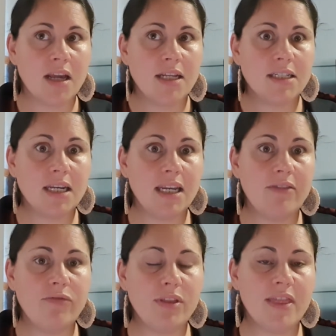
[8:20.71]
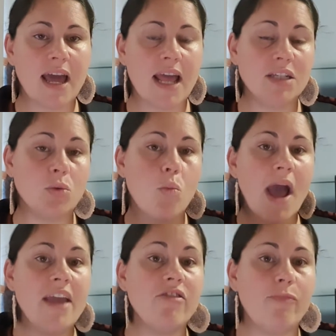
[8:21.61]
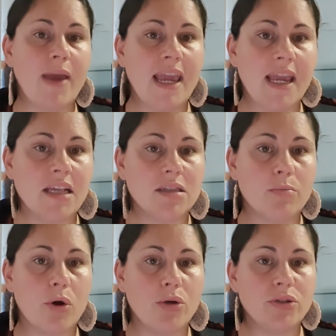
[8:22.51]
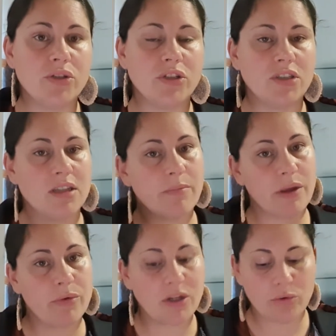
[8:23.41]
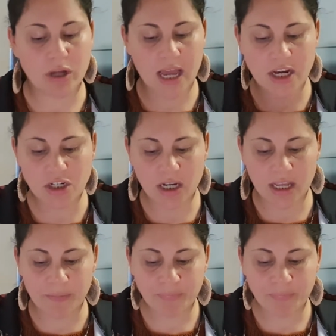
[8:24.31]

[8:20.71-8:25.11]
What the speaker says: to live with that as a way of being, as opposed to just something we do occasionally.